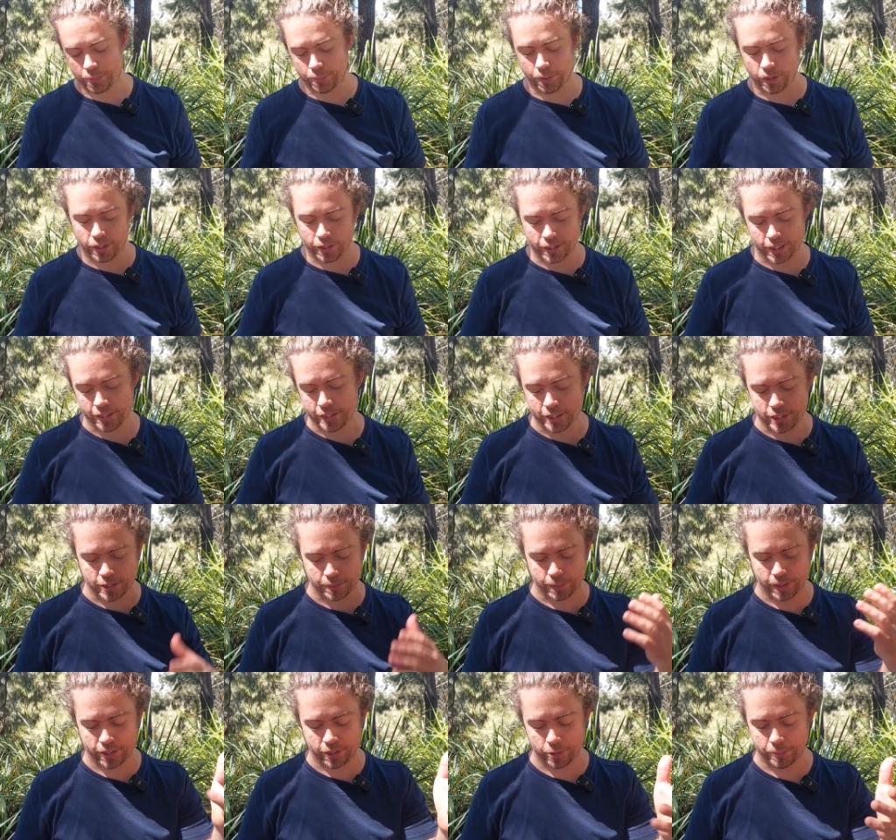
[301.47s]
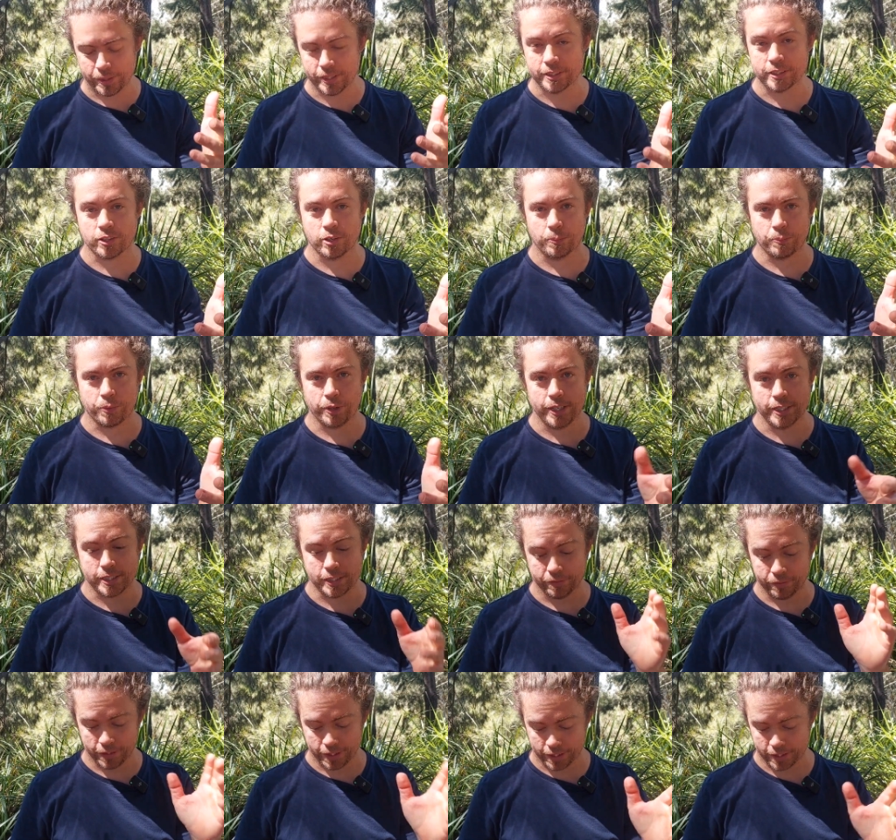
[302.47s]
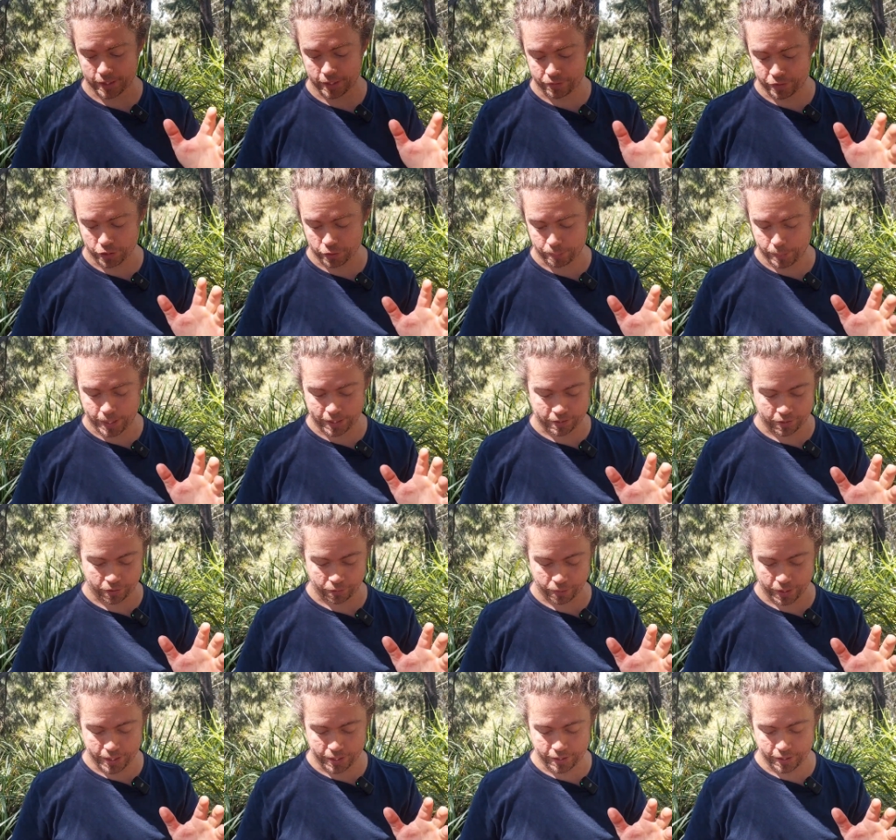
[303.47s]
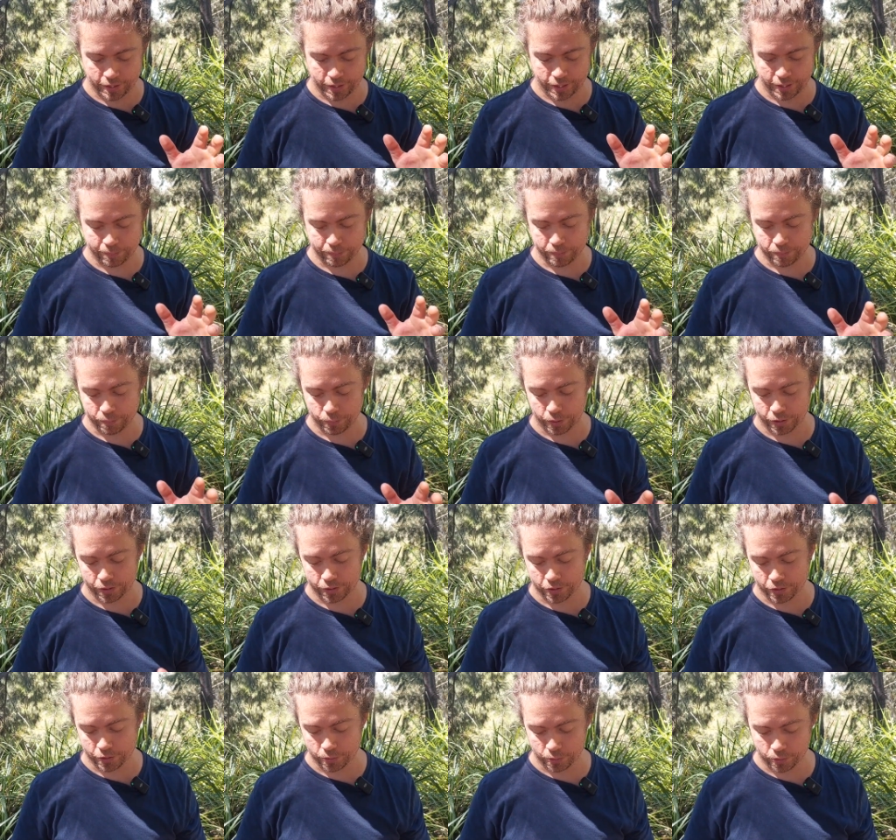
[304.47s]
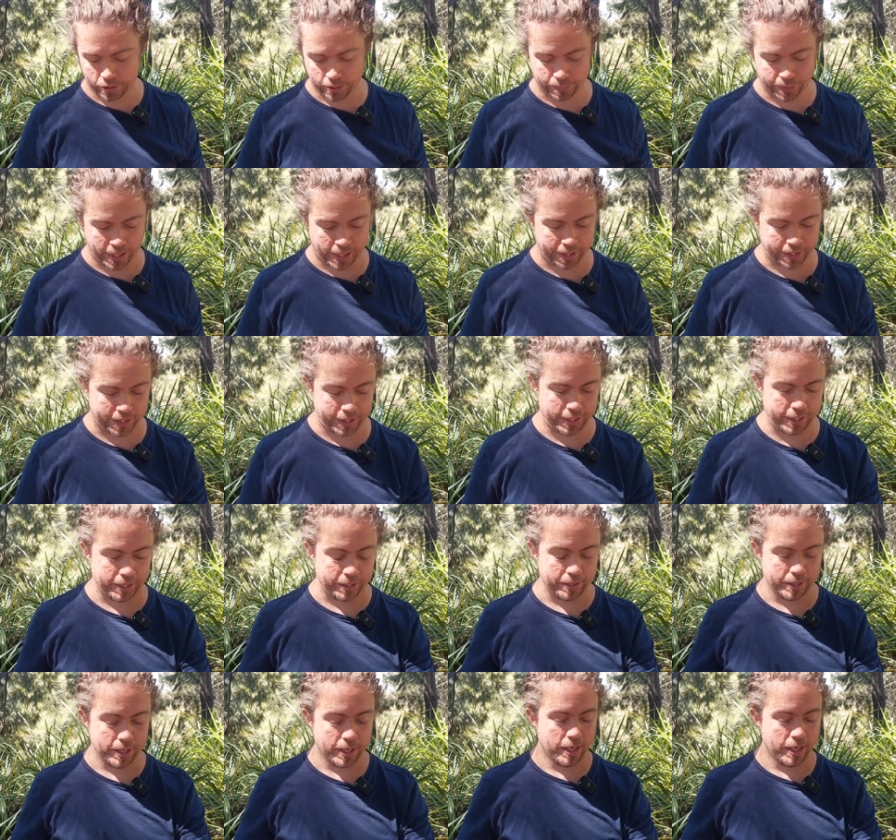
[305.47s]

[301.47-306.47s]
spot, and this is by no means a comprehensive list, I've just picked 3 that I wanted to talk about here,